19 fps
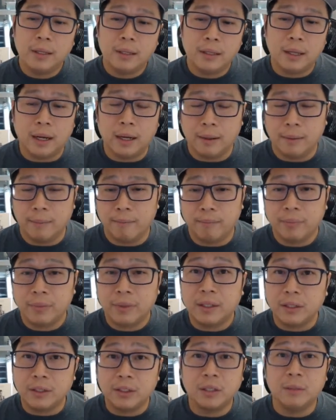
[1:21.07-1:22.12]

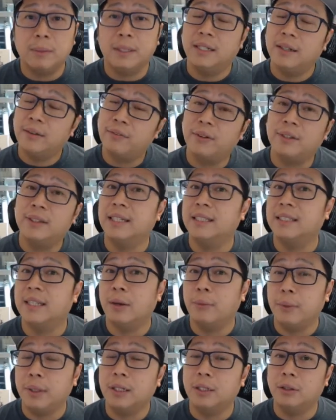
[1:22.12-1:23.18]
there's going to be different things
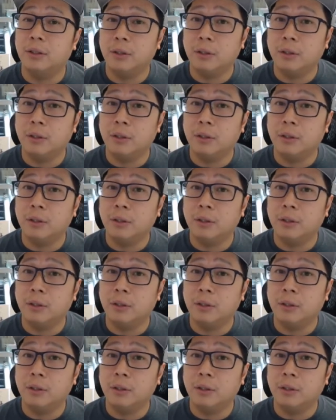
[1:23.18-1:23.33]
that we could